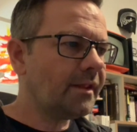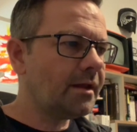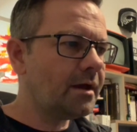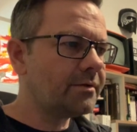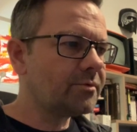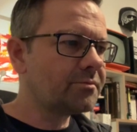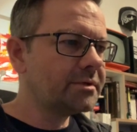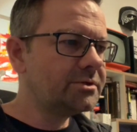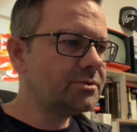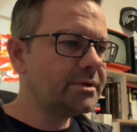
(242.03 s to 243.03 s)
And what we
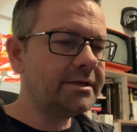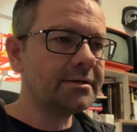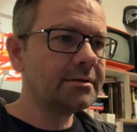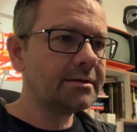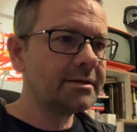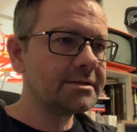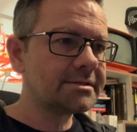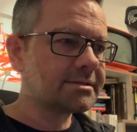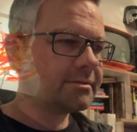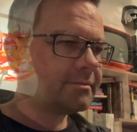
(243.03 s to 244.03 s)
do here
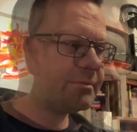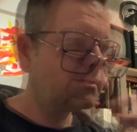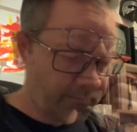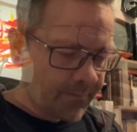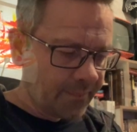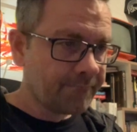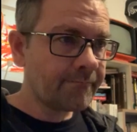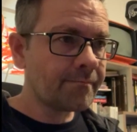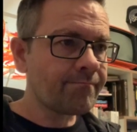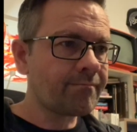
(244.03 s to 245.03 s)
is
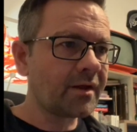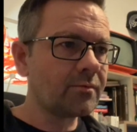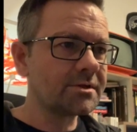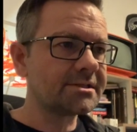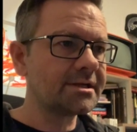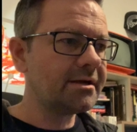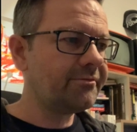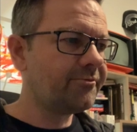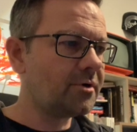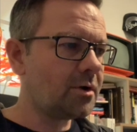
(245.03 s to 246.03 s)
we say
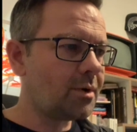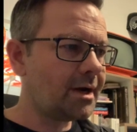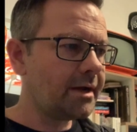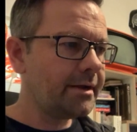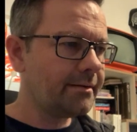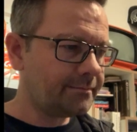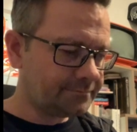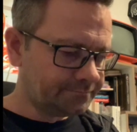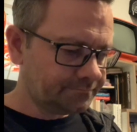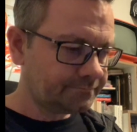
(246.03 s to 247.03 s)
for y
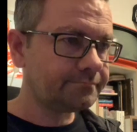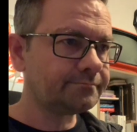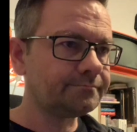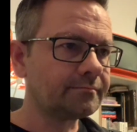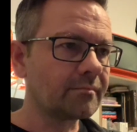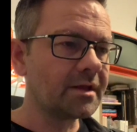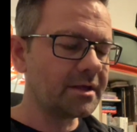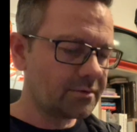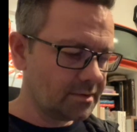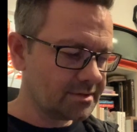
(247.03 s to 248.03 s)

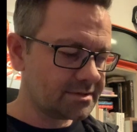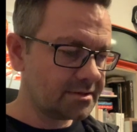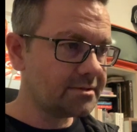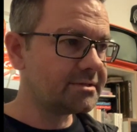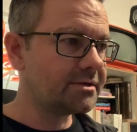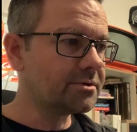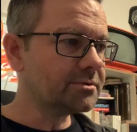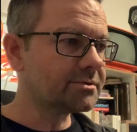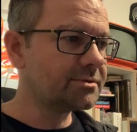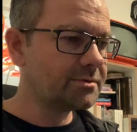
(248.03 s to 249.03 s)
equals 0
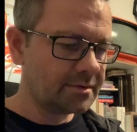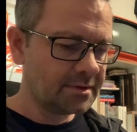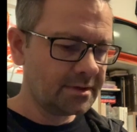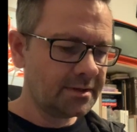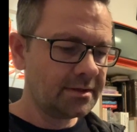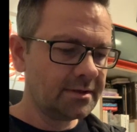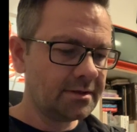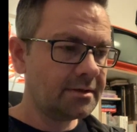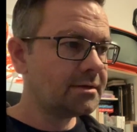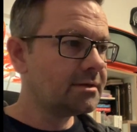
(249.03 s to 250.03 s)
to
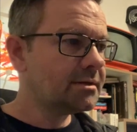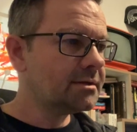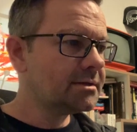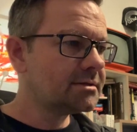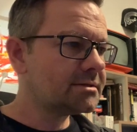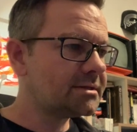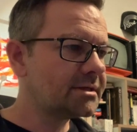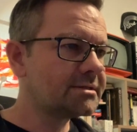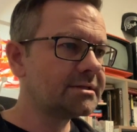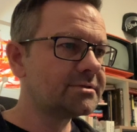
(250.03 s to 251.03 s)

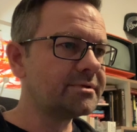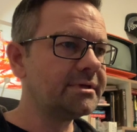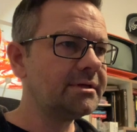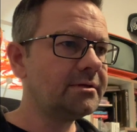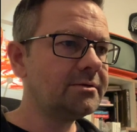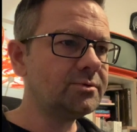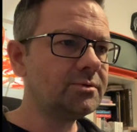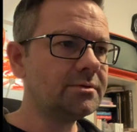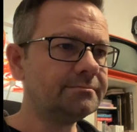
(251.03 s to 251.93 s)
63 do.